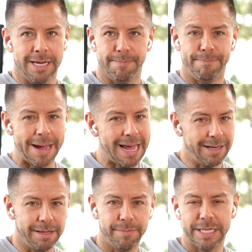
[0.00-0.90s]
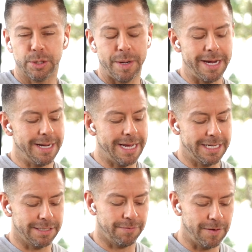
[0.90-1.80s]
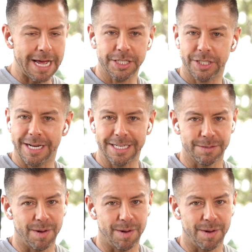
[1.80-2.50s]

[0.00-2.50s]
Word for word: battling between his flesh and his